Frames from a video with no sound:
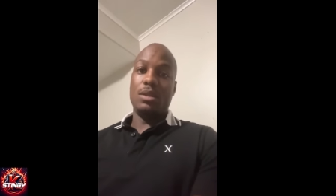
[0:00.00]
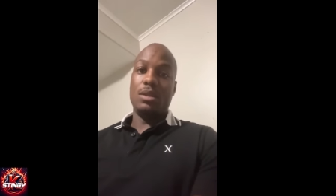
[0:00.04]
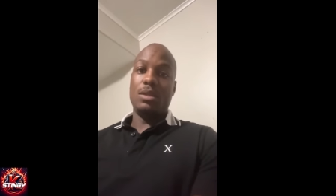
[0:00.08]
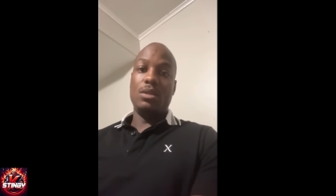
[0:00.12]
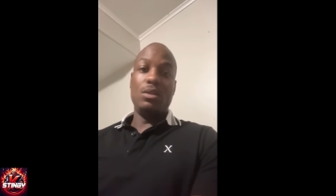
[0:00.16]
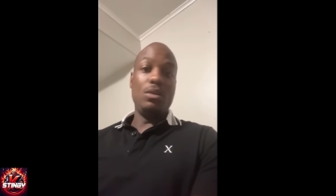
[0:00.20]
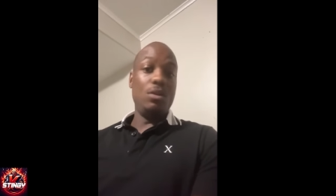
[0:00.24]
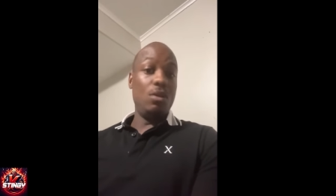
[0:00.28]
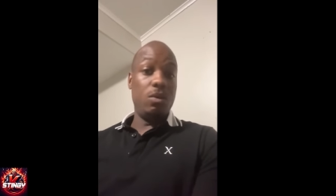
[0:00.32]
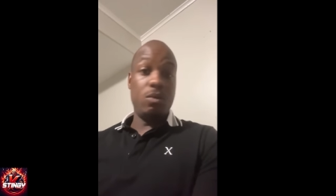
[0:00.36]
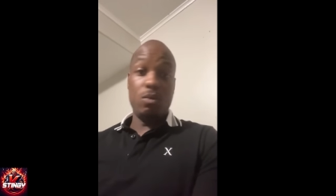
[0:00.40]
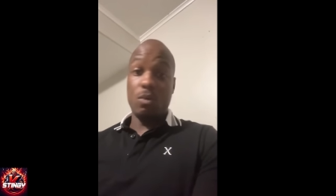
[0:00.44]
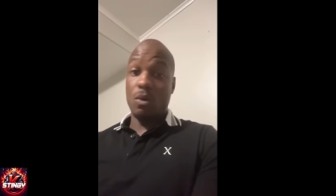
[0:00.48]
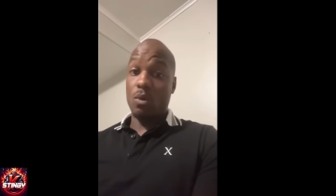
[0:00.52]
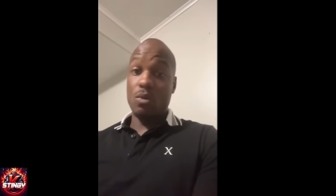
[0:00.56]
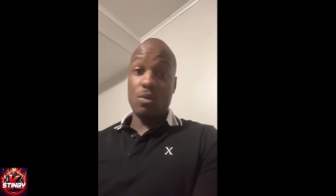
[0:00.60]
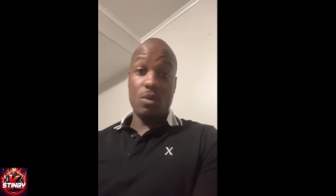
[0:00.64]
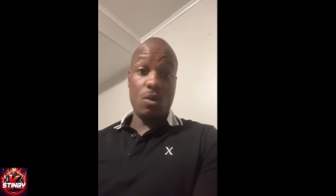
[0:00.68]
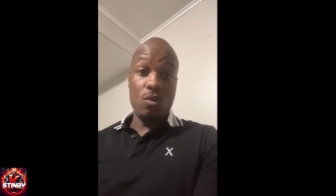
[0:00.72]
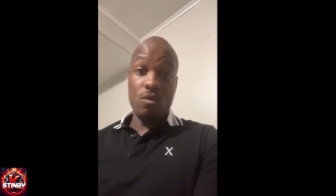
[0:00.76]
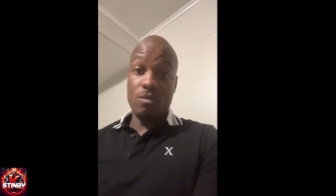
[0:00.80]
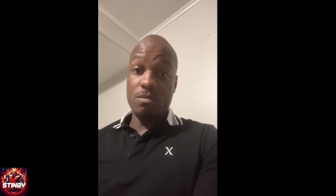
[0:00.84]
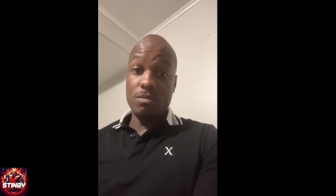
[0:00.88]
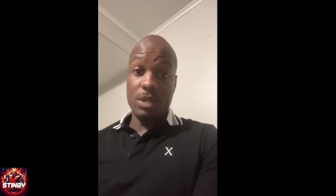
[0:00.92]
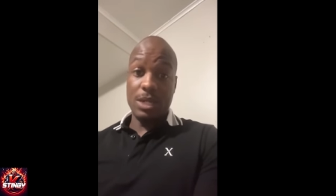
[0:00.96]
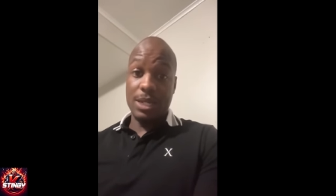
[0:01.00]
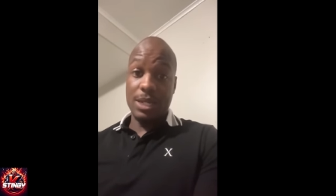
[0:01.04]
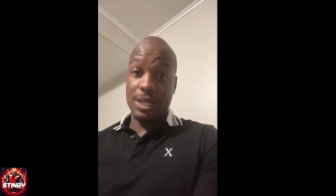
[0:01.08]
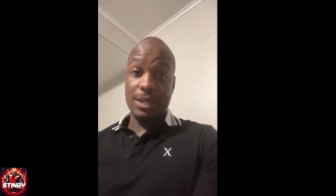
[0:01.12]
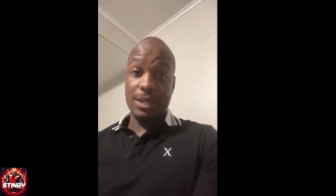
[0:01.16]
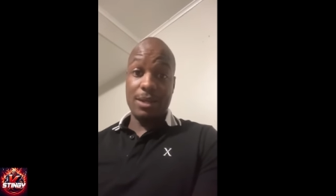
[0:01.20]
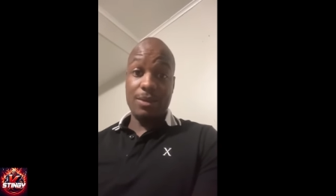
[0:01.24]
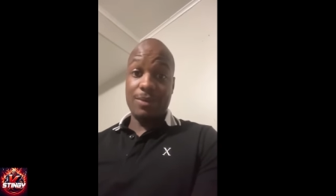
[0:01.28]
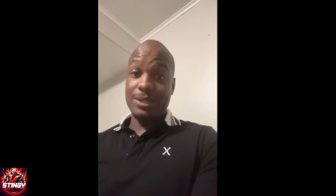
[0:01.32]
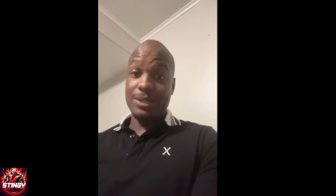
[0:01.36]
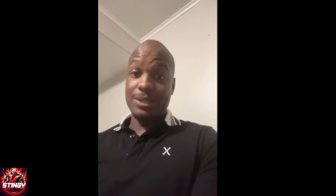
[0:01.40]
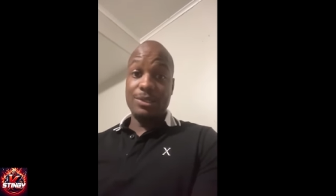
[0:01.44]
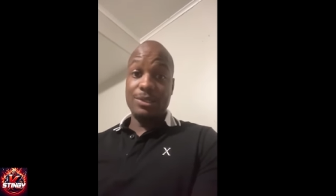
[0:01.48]
You don't want no money.
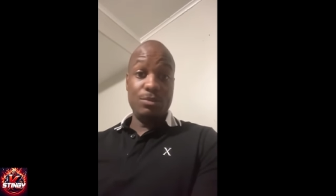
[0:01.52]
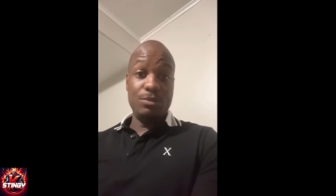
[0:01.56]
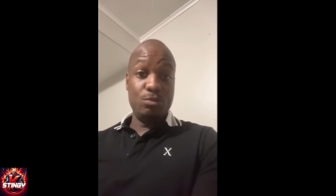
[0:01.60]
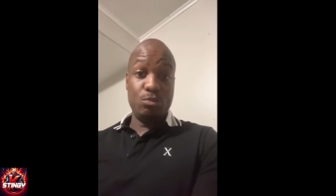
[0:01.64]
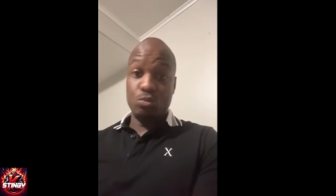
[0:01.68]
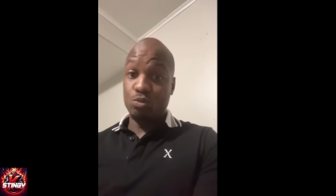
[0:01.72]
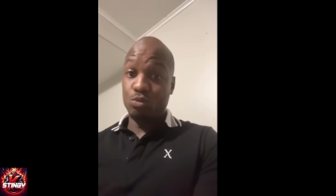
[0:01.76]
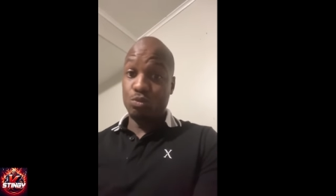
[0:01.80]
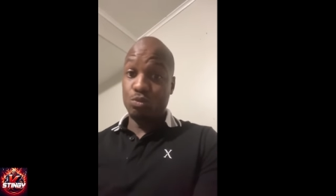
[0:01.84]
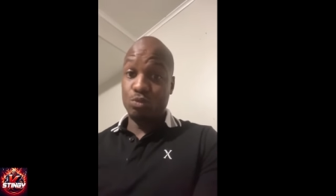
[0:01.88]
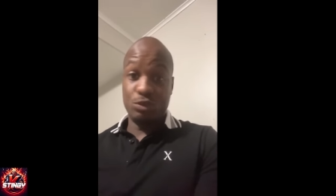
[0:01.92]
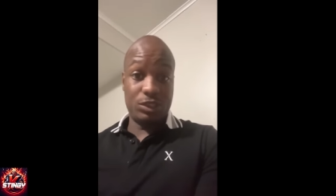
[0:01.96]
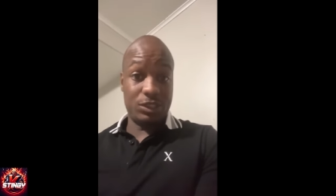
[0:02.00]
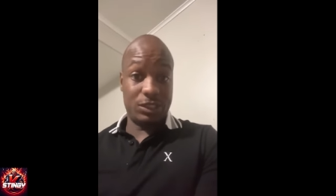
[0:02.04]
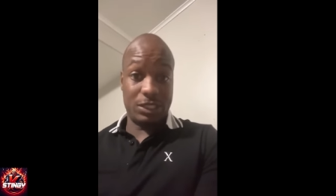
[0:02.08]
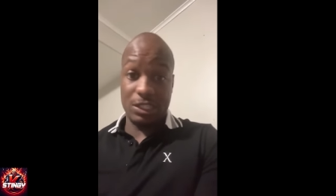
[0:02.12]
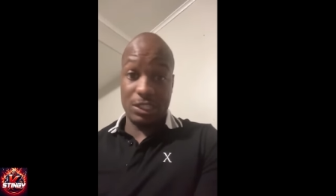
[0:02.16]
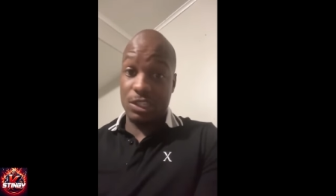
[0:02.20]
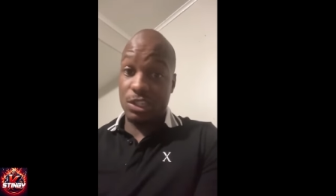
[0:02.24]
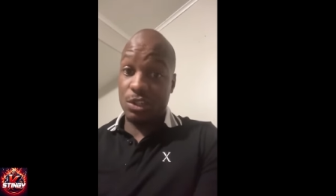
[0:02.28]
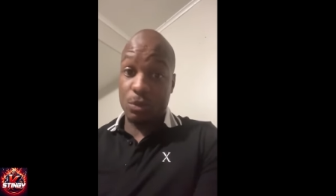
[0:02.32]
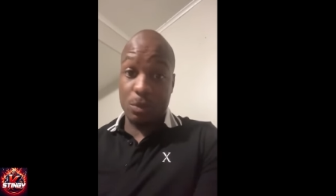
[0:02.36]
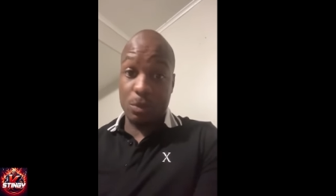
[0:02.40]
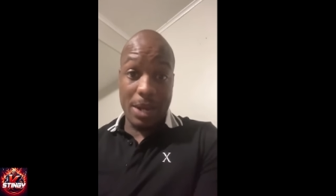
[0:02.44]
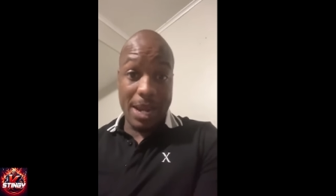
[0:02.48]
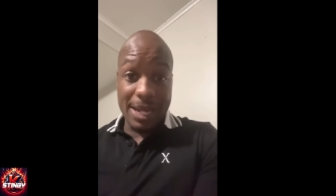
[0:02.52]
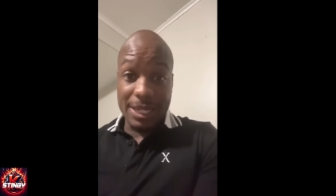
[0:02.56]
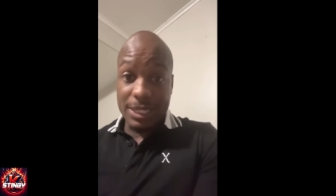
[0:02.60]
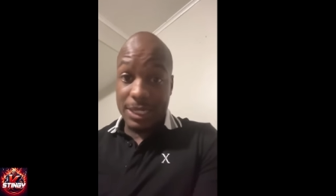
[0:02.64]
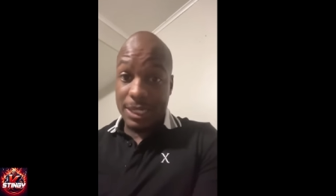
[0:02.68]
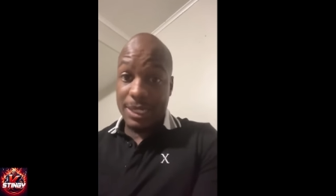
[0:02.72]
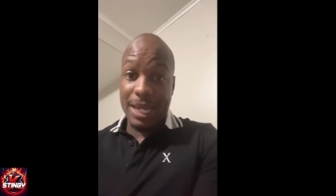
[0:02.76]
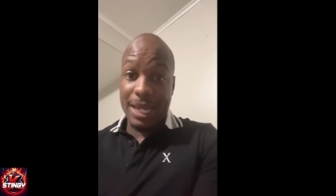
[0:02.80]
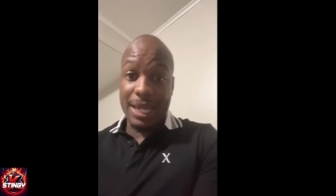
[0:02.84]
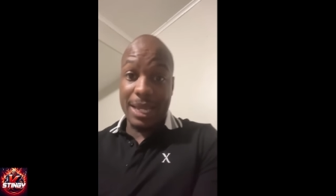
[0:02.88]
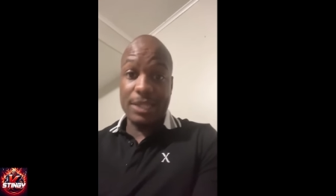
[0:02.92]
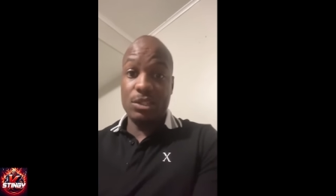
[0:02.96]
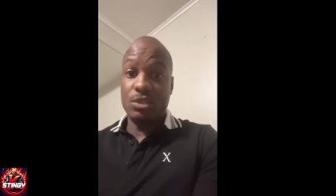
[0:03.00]
That's why you steal regular
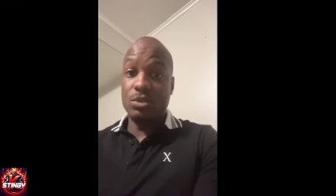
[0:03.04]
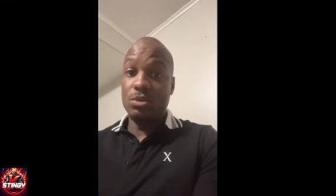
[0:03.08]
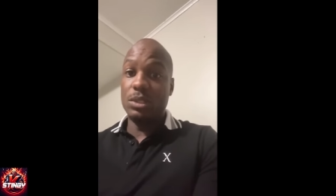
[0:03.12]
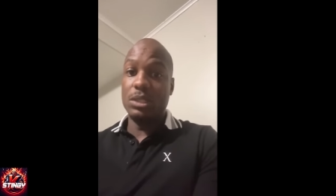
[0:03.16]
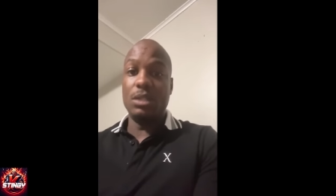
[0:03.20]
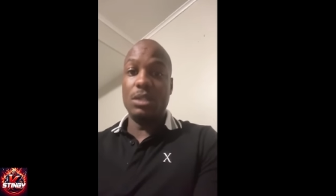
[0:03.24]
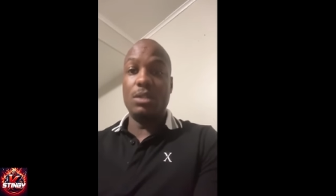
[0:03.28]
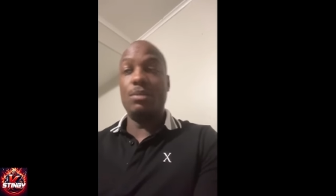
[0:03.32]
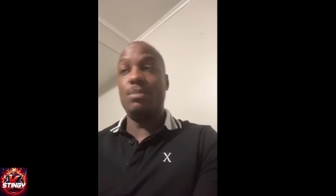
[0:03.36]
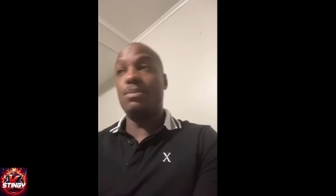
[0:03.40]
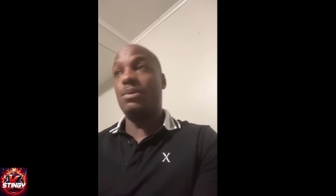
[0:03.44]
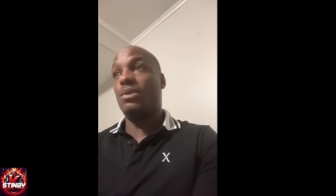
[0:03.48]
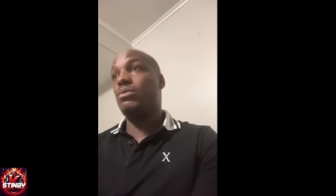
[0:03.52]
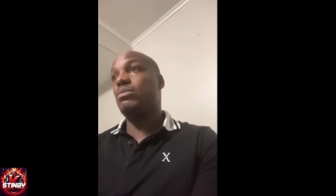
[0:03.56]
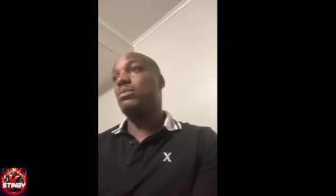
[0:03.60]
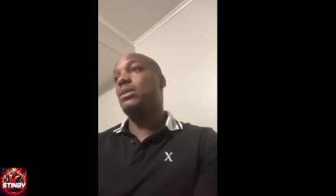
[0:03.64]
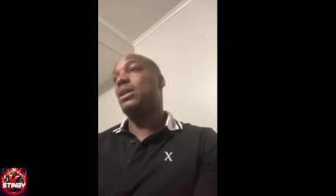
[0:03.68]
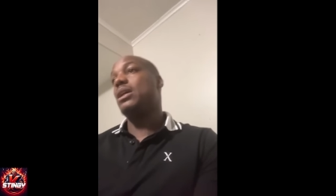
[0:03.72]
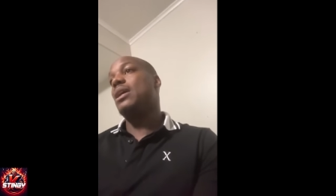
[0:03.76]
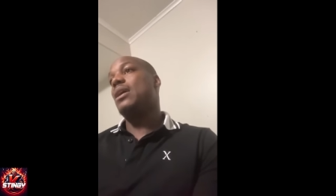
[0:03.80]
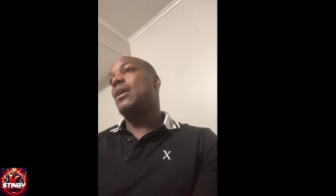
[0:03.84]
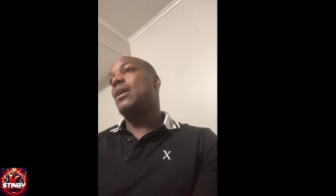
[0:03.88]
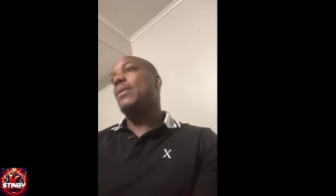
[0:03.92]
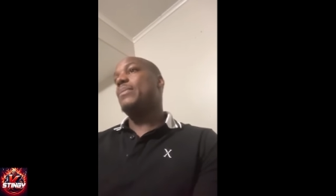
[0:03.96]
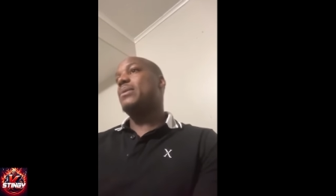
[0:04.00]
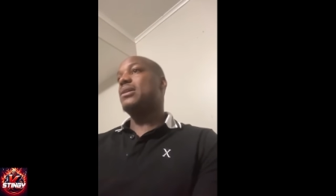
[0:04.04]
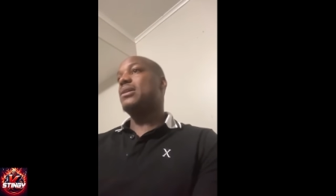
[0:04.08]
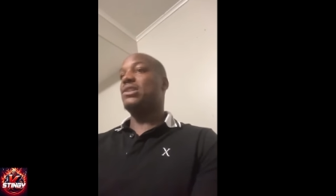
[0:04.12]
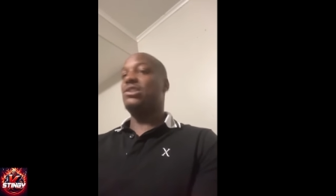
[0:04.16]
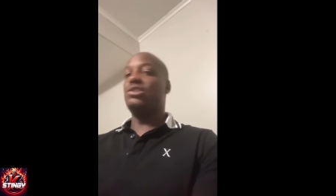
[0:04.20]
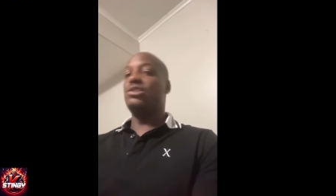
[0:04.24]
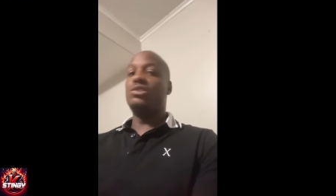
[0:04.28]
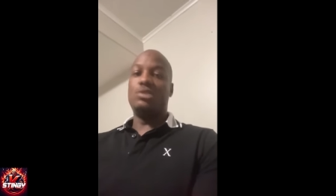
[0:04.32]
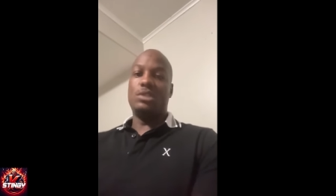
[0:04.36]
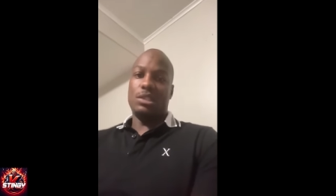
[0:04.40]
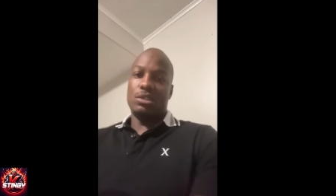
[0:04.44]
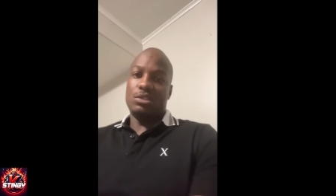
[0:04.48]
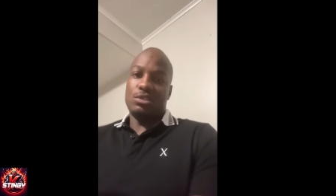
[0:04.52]
like you will, bro. Because
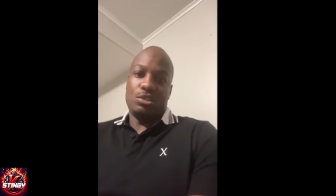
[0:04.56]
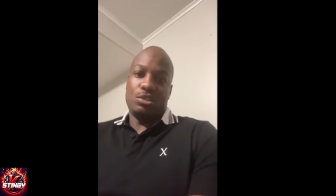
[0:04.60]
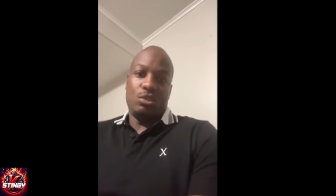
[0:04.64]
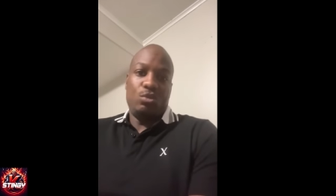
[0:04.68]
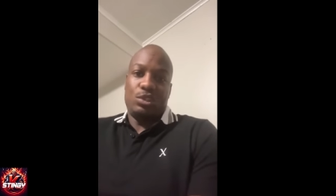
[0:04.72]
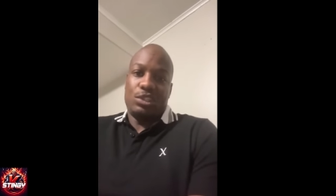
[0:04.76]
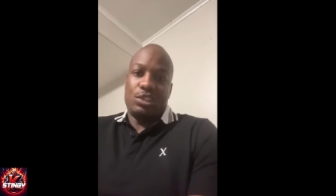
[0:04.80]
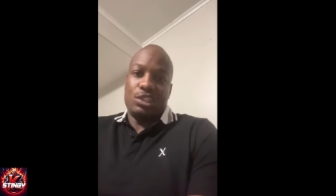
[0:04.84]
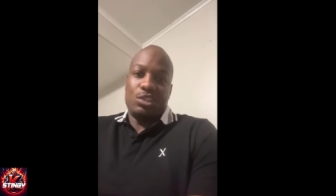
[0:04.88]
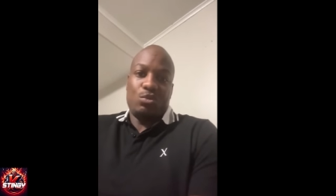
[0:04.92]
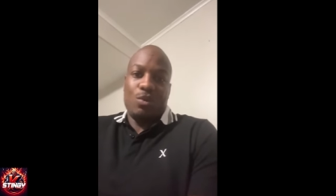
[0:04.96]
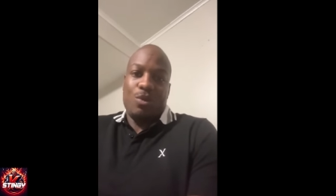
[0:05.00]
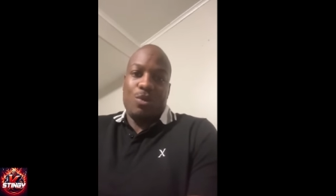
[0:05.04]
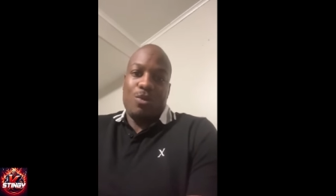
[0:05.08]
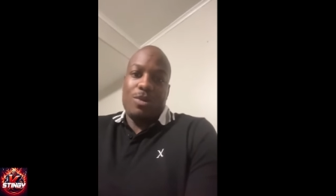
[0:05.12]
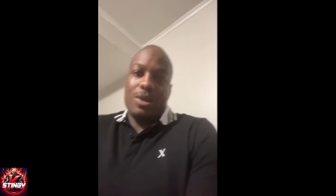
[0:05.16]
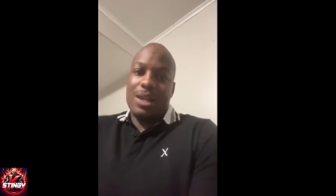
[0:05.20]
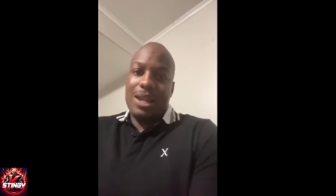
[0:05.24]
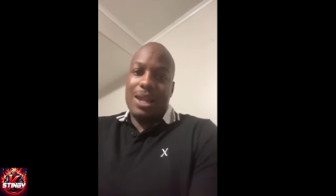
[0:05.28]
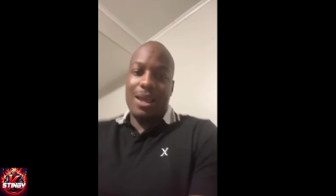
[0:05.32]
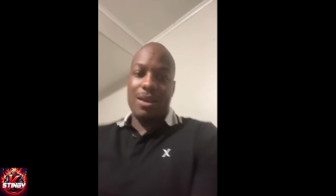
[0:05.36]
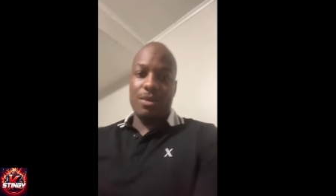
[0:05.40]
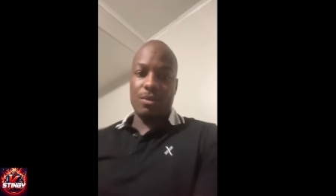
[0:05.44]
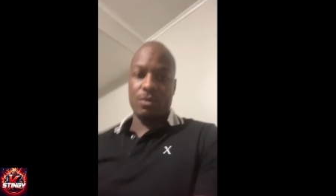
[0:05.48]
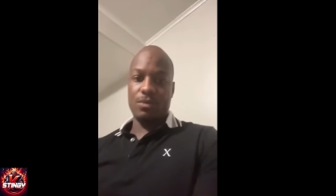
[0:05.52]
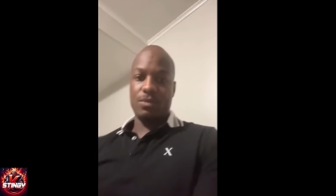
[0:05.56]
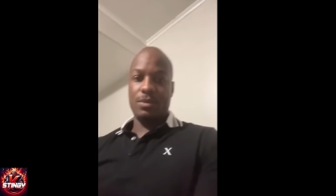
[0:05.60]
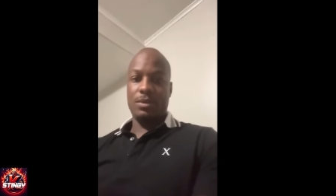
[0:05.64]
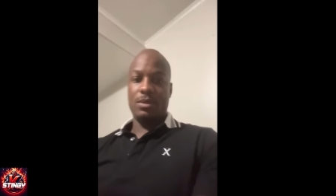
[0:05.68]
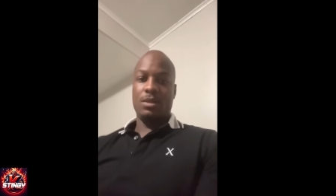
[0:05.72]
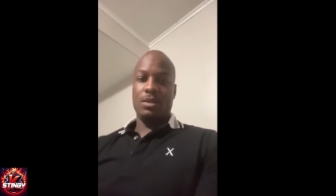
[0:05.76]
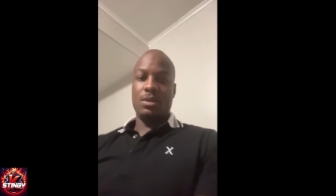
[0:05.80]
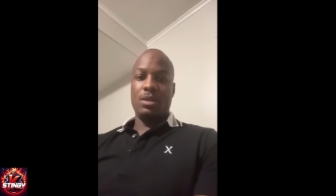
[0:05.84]
you just you just want clout.